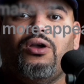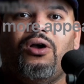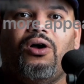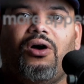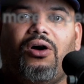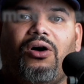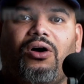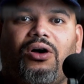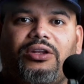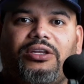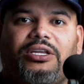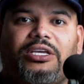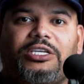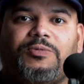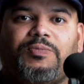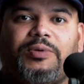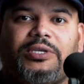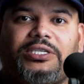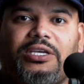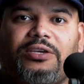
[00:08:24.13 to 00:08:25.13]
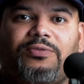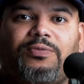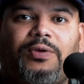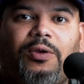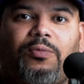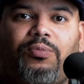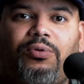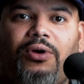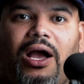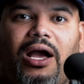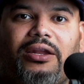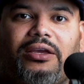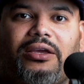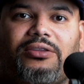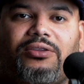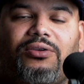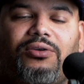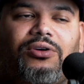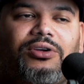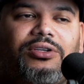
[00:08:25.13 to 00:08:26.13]
on this specific
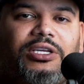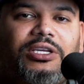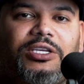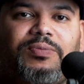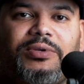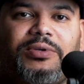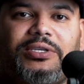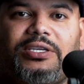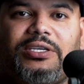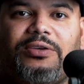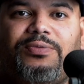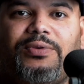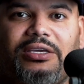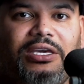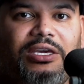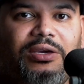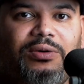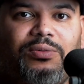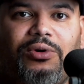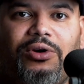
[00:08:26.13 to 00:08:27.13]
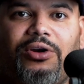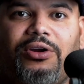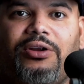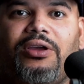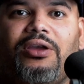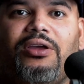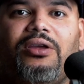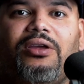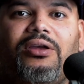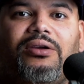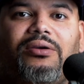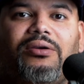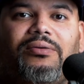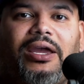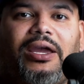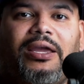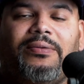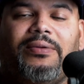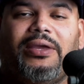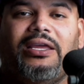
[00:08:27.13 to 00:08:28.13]
product or this specific keyword,
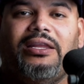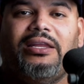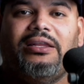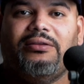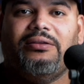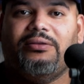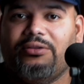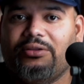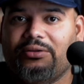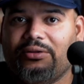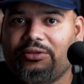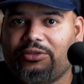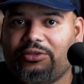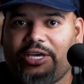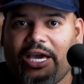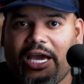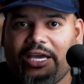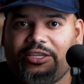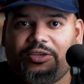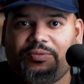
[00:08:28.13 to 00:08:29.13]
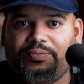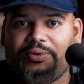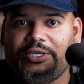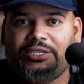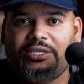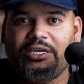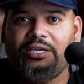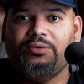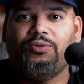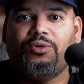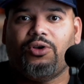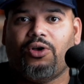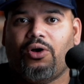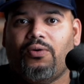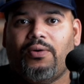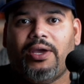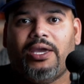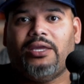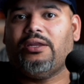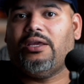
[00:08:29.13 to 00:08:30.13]
right? And ChatGPT will
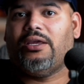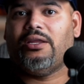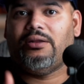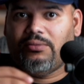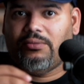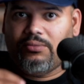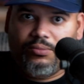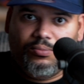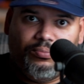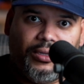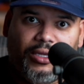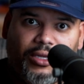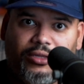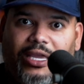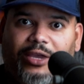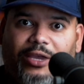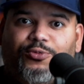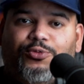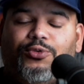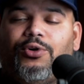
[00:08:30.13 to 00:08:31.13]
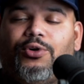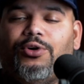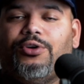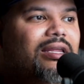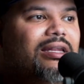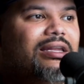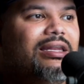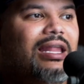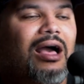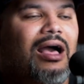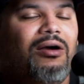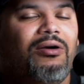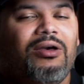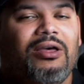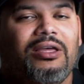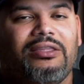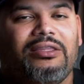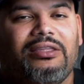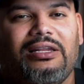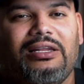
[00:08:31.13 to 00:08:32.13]
go in and build that for you. Now,
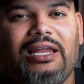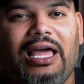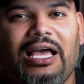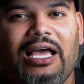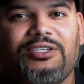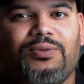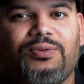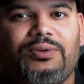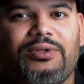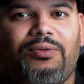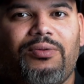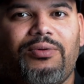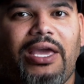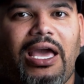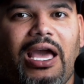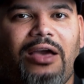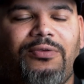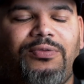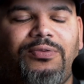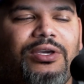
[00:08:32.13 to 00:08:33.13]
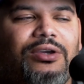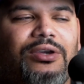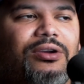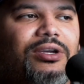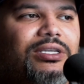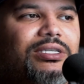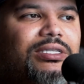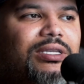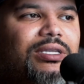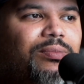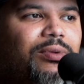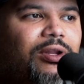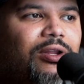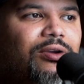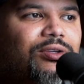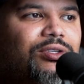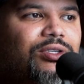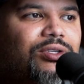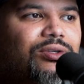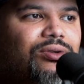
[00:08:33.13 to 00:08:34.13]
the last one that we have here is
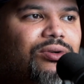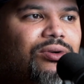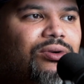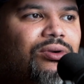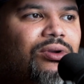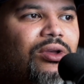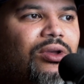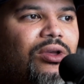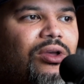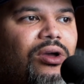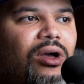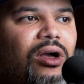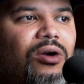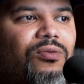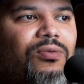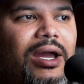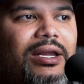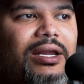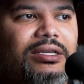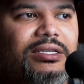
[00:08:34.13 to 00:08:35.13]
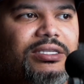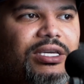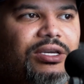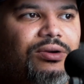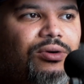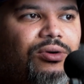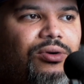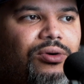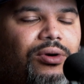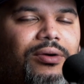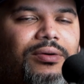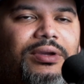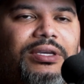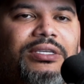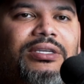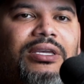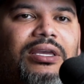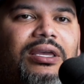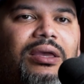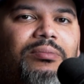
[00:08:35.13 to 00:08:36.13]
similar to writing SQL
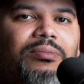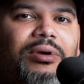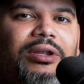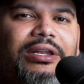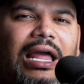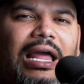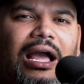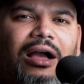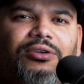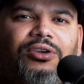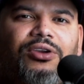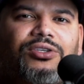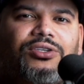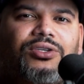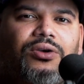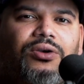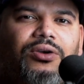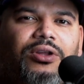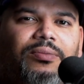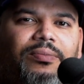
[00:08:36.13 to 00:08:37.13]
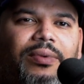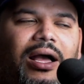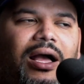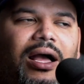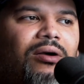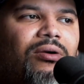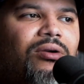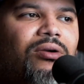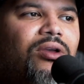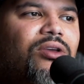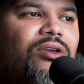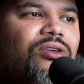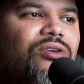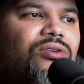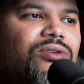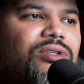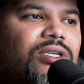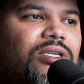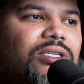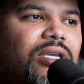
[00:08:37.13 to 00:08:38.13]
queries, but now you're talking about
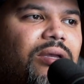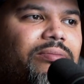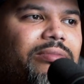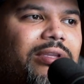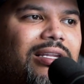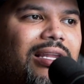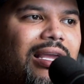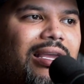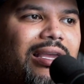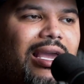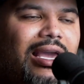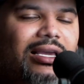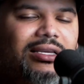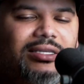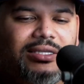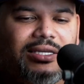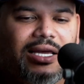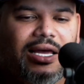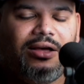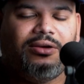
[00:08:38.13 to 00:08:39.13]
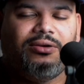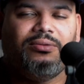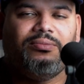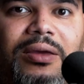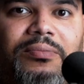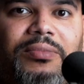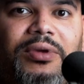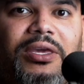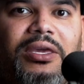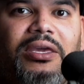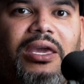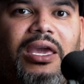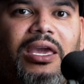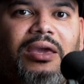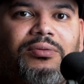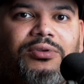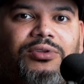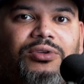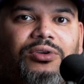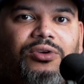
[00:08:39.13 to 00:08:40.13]
using something like Excel, being
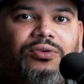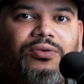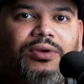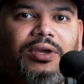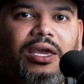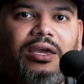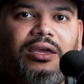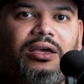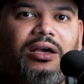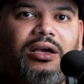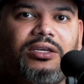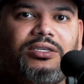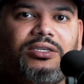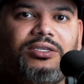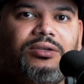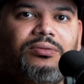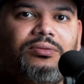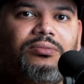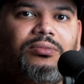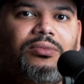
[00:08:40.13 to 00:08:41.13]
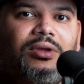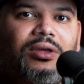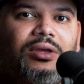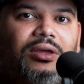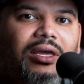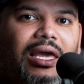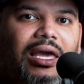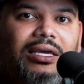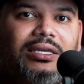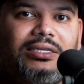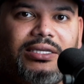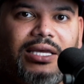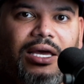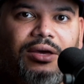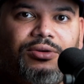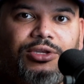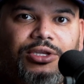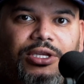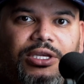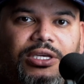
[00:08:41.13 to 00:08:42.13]
able to create custom
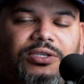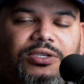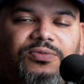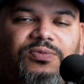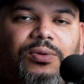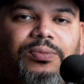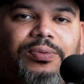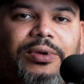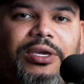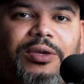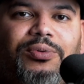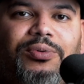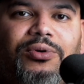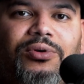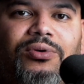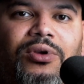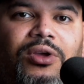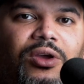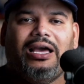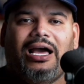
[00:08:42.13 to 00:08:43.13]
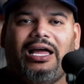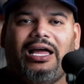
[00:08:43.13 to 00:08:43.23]
Excel sheets for people. A